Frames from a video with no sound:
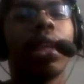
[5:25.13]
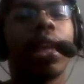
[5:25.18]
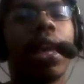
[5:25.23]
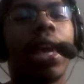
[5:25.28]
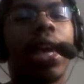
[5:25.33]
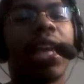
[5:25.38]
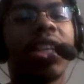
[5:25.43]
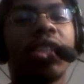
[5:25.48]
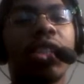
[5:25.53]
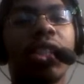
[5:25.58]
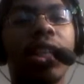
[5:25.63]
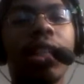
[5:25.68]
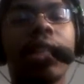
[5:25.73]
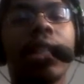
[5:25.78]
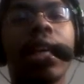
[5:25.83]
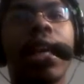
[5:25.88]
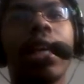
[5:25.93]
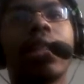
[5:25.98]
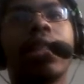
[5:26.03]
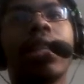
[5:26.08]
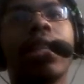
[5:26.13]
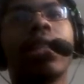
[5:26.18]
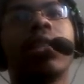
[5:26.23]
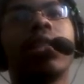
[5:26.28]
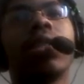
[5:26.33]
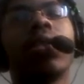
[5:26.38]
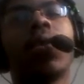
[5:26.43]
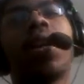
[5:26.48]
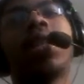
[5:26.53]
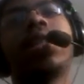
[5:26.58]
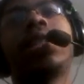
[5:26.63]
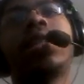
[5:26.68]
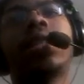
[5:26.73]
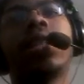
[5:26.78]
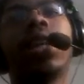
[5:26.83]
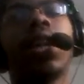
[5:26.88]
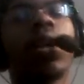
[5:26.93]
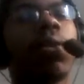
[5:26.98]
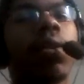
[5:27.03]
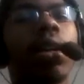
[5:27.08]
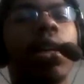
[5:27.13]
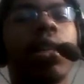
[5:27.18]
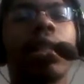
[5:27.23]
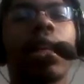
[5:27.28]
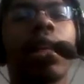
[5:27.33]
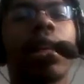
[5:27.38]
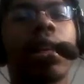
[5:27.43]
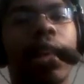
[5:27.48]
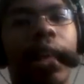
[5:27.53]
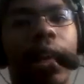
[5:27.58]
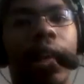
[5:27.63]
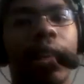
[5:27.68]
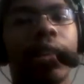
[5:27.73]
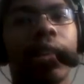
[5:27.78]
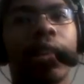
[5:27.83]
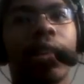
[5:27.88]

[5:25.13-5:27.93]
And she takes this to a serious length.